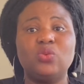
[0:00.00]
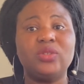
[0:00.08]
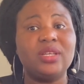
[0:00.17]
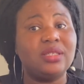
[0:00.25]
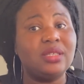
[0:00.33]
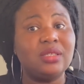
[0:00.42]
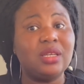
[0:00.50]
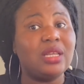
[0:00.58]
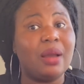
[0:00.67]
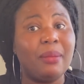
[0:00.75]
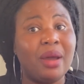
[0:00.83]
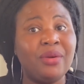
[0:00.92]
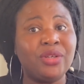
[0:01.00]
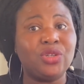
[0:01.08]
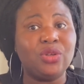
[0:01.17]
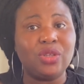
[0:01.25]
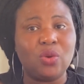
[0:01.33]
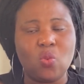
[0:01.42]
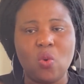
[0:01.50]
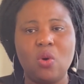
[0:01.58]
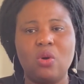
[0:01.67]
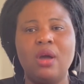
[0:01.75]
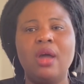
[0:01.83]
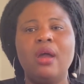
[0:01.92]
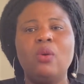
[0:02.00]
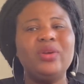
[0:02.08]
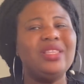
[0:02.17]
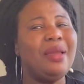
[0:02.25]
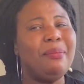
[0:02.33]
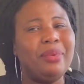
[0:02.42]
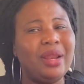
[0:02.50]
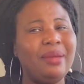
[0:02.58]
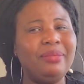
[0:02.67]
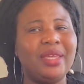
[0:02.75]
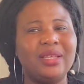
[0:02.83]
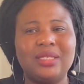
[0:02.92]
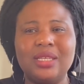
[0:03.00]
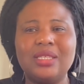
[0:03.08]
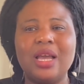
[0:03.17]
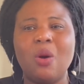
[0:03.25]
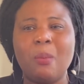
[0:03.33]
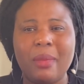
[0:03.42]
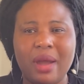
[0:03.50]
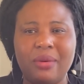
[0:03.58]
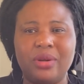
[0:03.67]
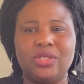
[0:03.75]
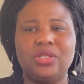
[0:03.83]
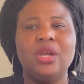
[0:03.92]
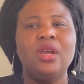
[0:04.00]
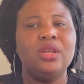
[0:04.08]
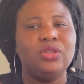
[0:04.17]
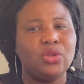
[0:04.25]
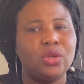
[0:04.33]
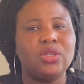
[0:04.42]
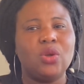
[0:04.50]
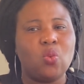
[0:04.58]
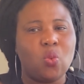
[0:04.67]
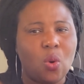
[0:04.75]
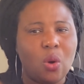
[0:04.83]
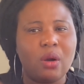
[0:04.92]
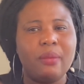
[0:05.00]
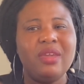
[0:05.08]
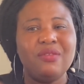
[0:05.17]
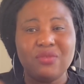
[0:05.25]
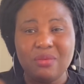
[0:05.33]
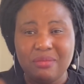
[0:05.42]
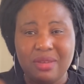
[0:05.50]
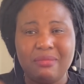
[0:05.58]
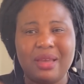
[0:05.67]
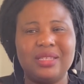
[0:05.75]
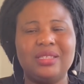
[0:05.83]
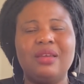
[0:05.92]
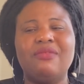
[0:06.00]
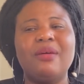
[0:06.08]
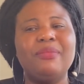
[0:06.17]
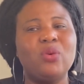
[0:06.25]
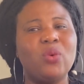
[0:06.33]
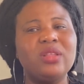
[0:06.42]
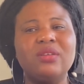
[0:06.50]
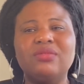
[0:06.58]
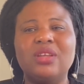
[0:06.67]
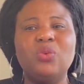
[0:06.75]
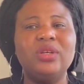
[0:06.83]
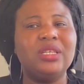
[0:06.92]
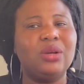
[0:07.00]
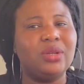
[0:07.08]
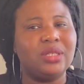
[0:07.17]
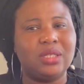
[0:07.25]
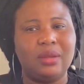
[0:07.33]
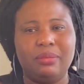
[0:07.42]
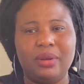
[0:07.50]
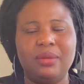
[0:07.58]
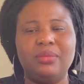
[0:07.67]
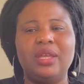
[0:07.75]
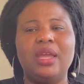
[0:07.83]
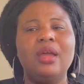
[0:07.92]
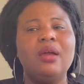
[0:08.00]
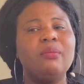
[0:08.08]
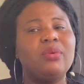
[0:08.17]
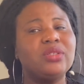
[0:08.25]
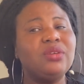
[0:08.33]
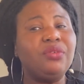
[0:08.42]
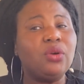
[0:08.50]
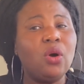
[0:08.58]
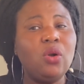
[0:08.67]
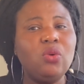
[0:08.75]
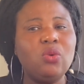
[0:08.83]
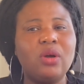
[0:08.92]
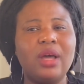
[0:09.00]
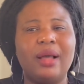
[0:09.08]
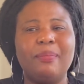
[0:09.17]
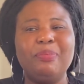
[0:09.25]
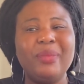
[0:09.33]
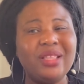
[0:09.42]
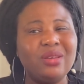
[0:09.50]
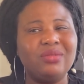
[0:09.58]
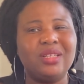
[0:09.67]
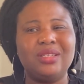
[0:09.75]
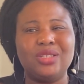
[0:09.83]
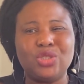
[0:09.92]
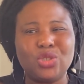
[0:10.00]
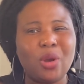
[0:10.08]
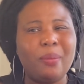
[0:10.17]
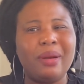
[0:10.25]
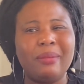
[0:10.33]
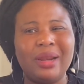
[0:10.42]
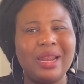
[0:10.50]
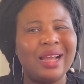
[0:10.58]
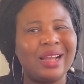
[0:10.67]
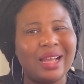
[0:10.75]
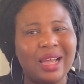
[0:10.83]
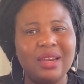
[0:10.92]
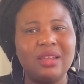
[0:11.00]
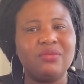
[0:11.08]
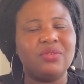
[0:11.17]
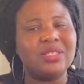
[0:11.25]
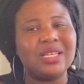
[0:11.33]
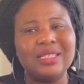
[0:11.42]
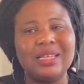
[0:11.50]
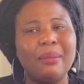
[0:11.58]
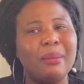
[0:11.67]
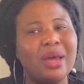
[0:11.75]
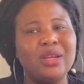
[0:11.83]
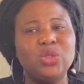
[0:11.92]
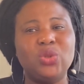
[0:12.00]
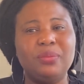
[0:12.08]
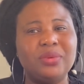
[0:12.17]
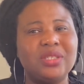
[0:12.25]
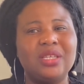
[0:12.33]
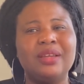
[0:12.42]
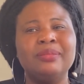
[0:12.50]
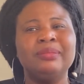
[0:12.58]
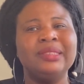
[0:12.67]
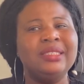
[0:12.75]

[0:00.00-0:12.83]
would they still say their marriage not they work? Would they blame they say their marriage not they work? Even me myself, I've been one of them where they always they blame them. But if you can't look at many of them, they chop amala and garlic for inside their marriage when people say